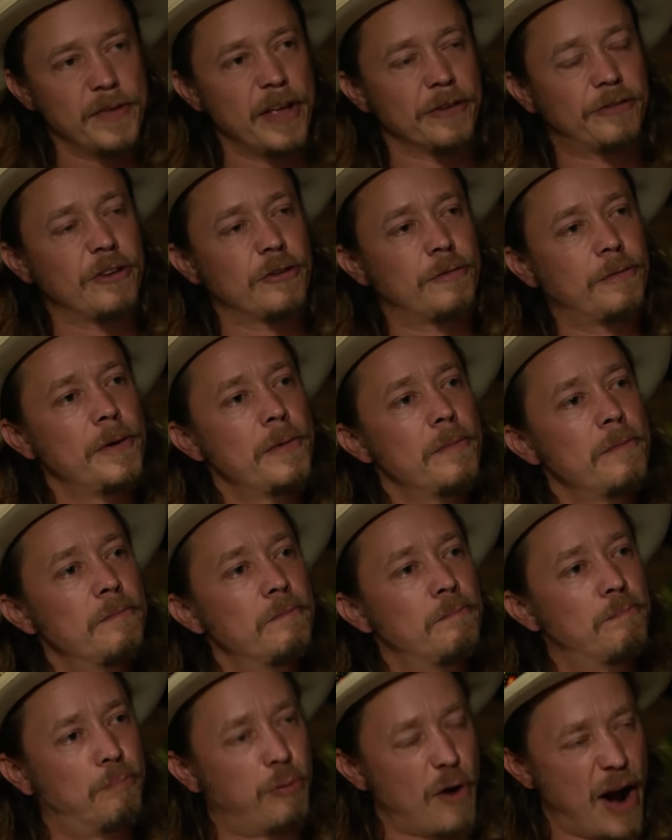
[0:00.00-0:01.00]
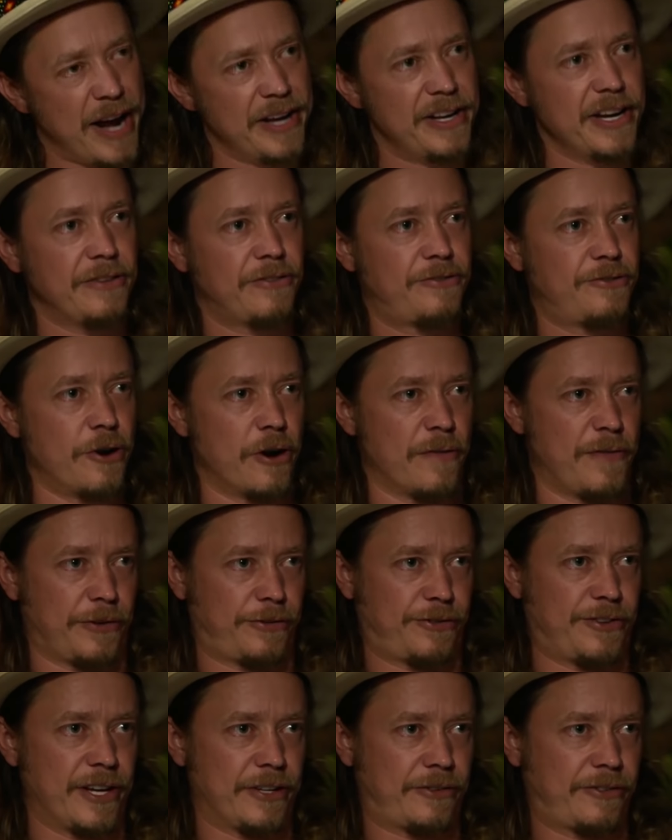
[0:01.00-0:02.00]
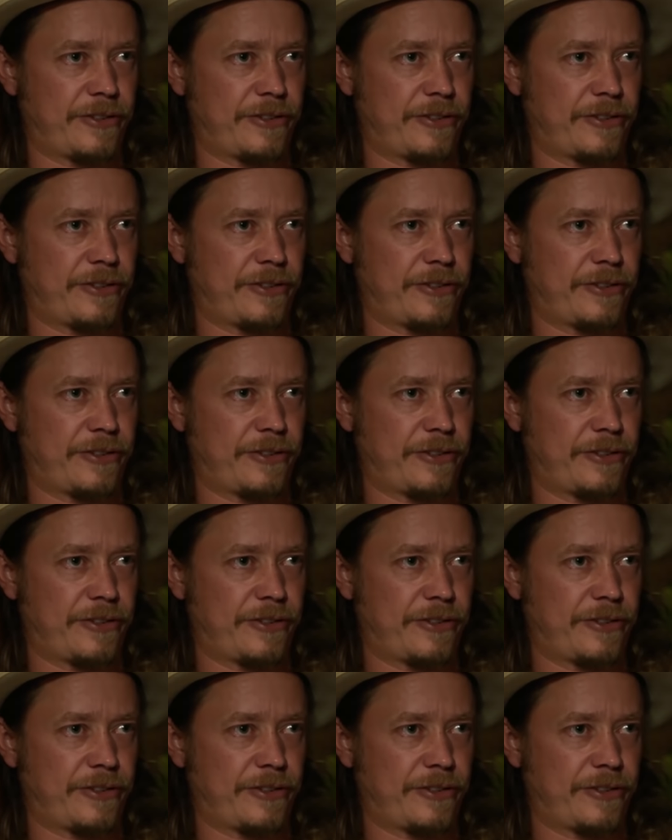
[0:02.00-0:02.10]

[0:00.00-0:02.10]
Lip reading: This is Brendan's nervousness.